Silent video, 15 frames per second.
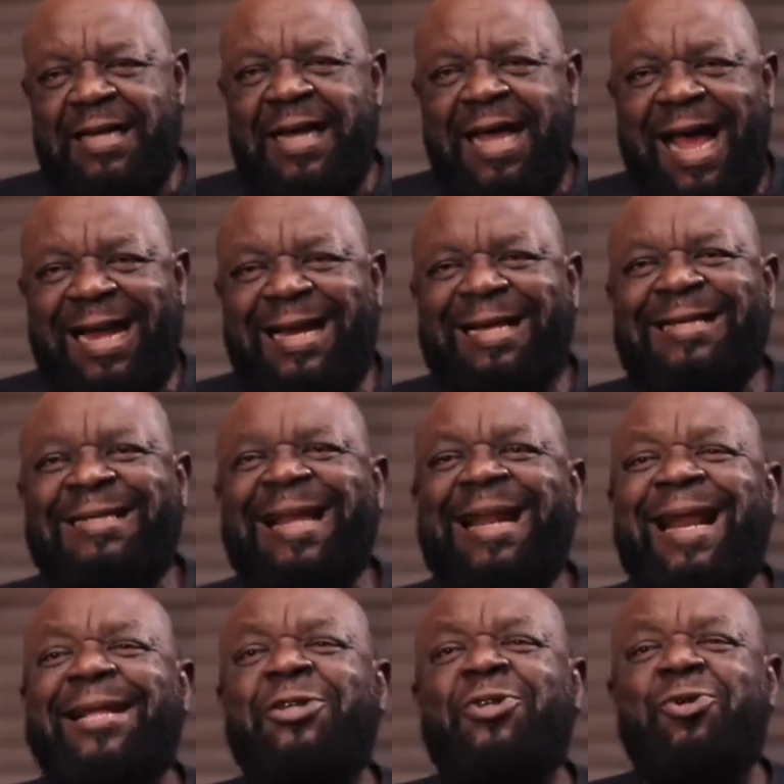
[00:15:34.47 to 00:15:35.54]
an
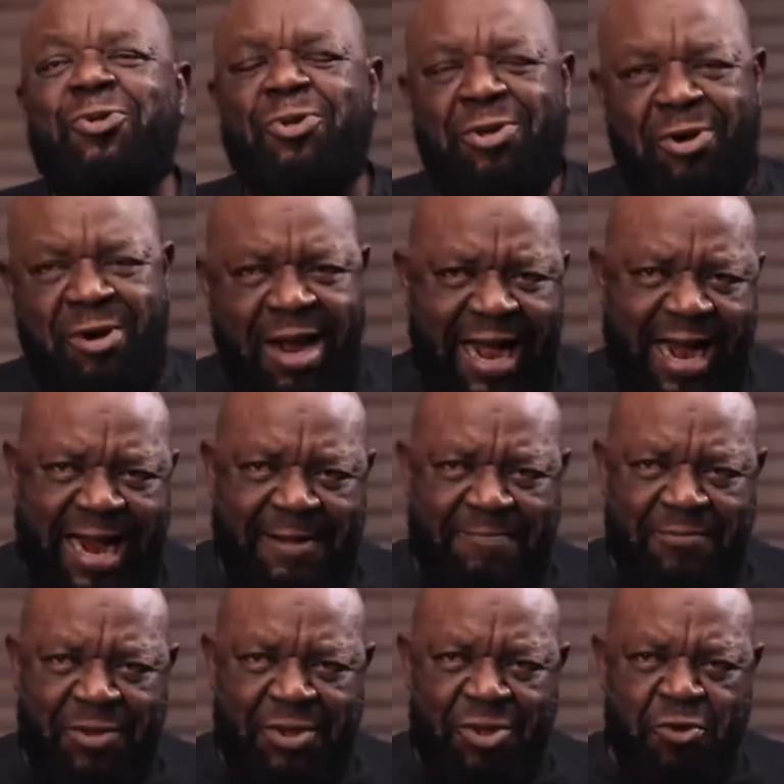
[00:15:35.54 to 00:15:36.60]
international crime.
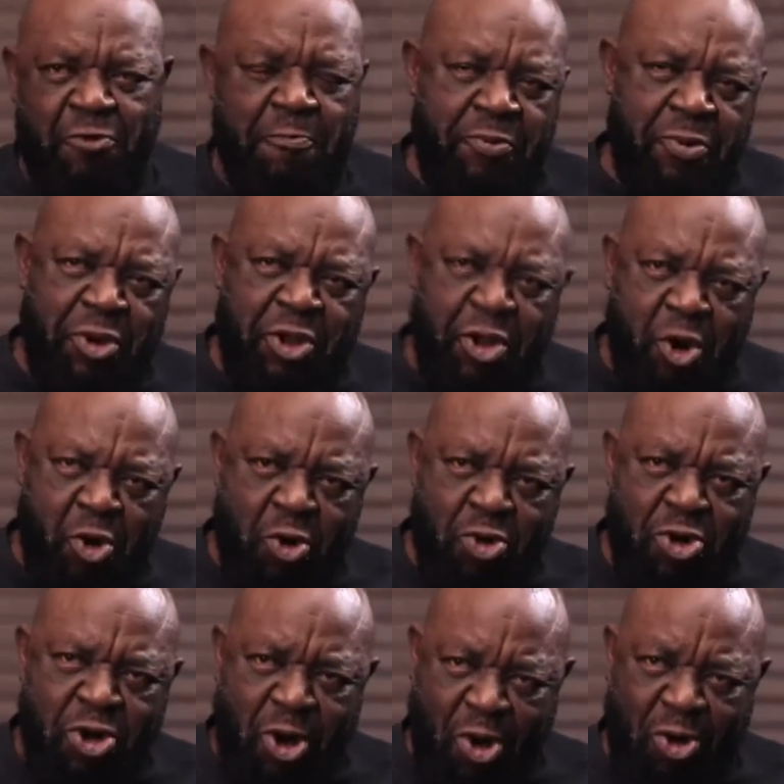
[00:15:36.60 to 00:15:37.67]
You broke your
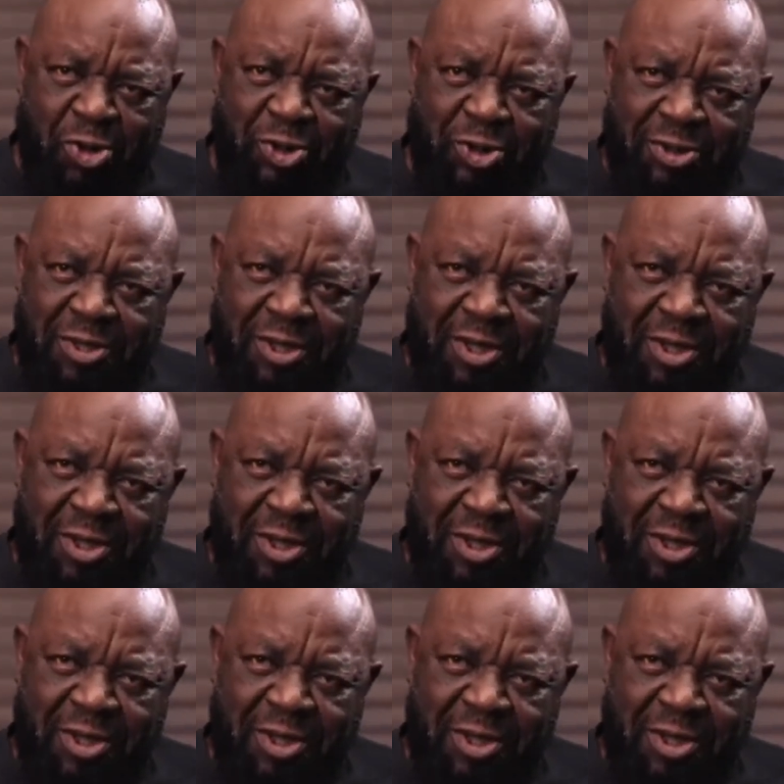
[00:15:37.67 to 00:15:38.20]
own laws.